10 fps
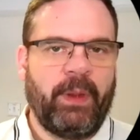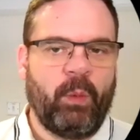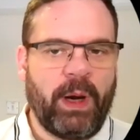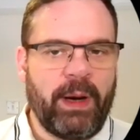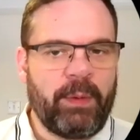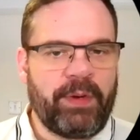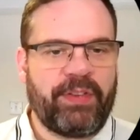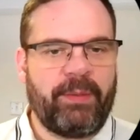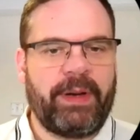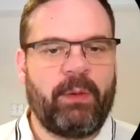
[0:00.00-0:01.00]
Why would
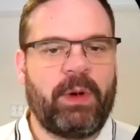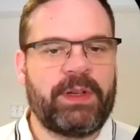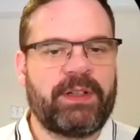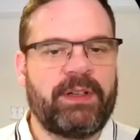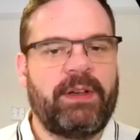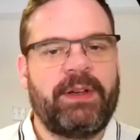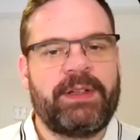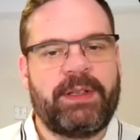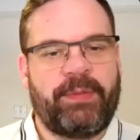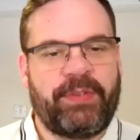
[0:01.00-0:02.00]
somebody want
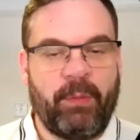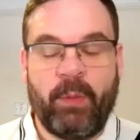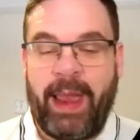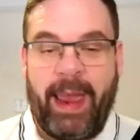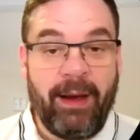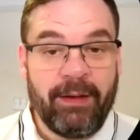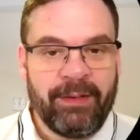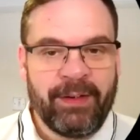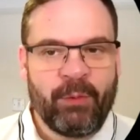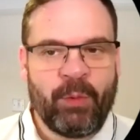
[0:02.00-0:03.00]

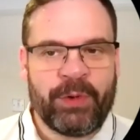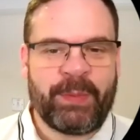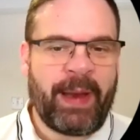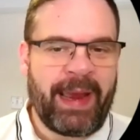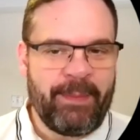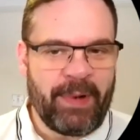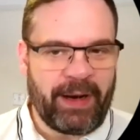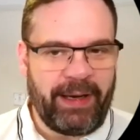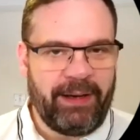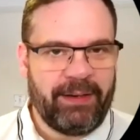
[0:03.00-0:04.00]
to pay
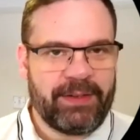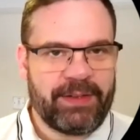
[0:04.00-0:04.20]
money